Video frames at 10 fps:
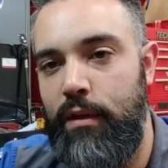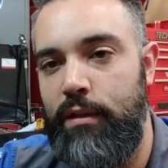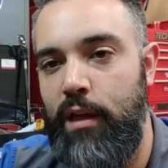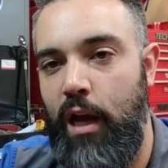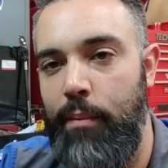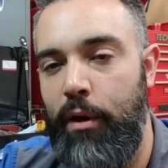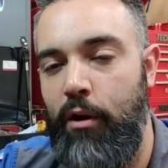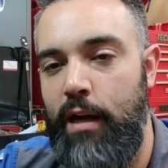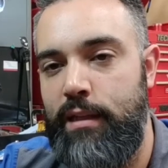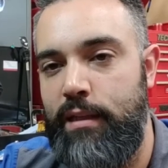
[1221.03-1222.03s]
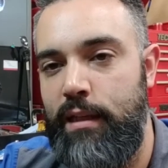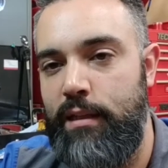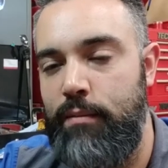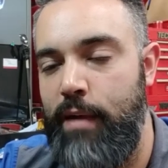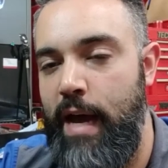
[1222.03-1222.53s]
to come across a
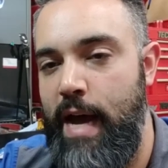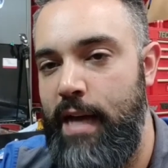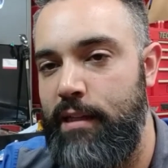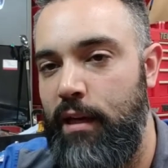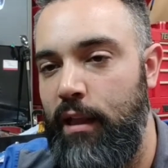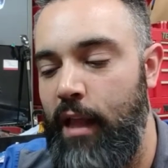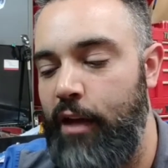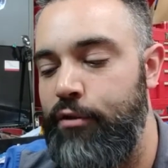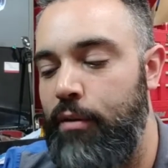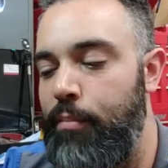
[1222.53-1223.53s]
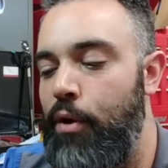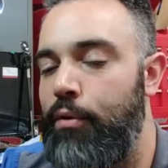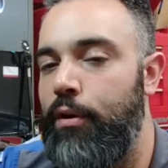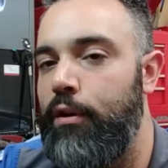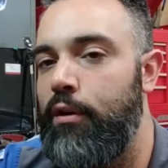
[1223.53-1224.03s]
system that has an electric
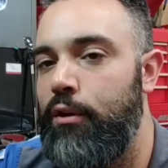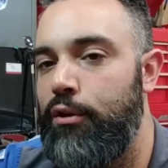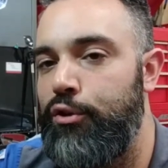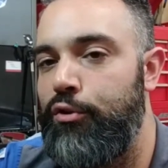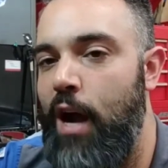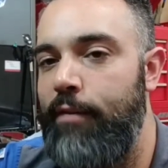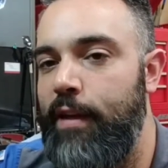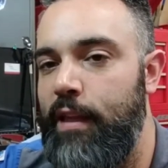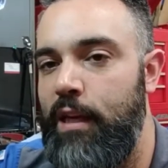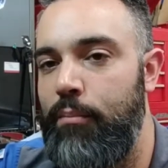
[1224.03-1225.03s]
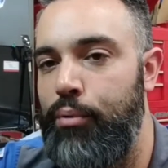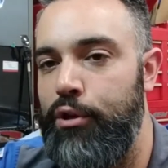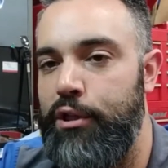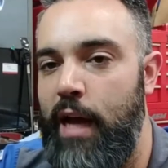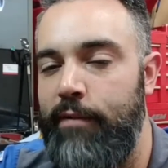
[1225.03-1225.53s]
motor driving the input
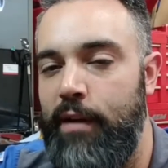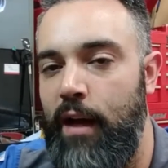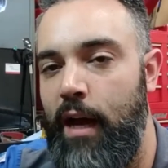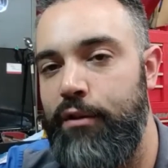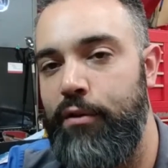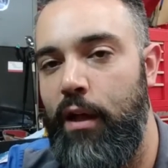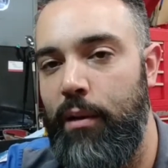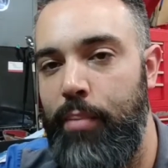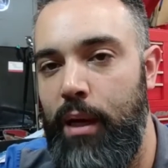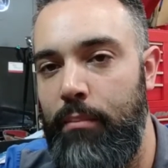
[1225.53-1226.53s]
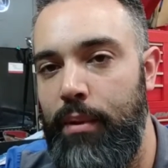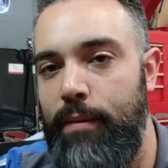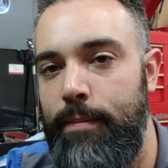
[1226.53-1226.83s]
shaft on a hydraulic pump.